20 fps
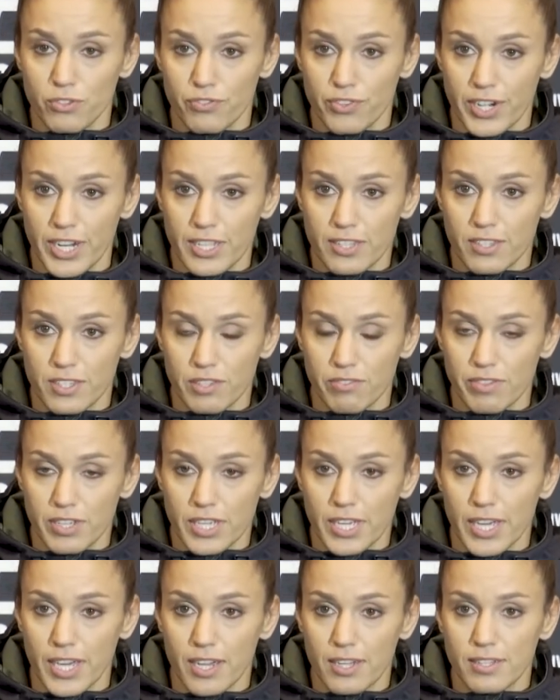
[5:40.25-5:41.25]
friends that we
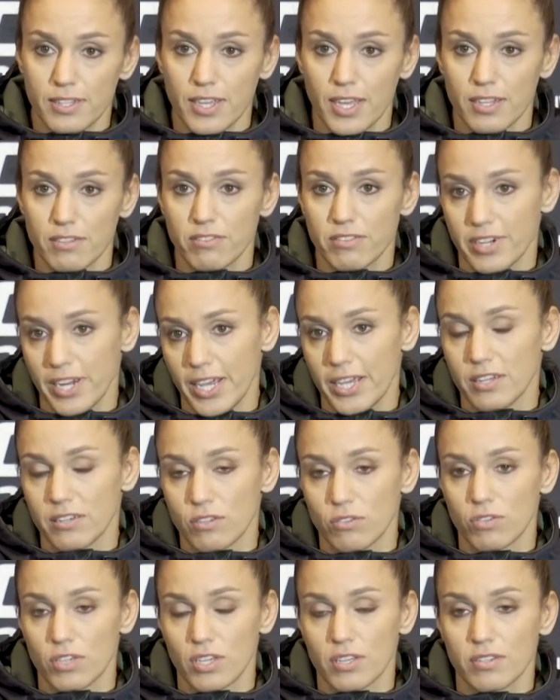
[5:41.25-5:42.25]
had and train
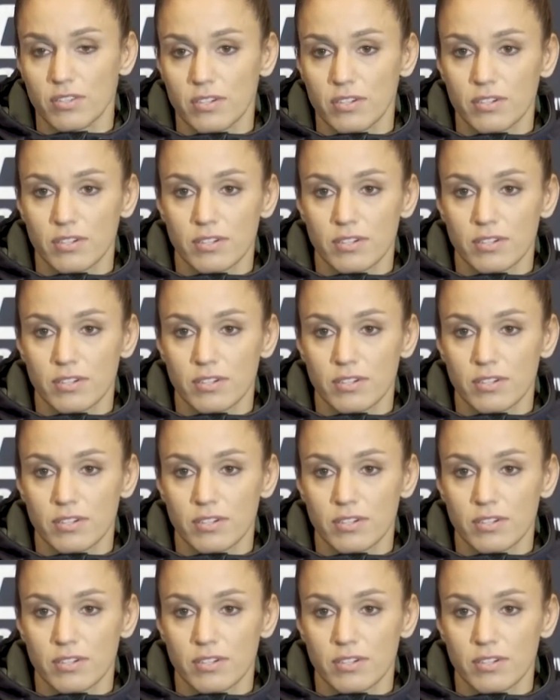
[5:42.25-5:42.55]
together.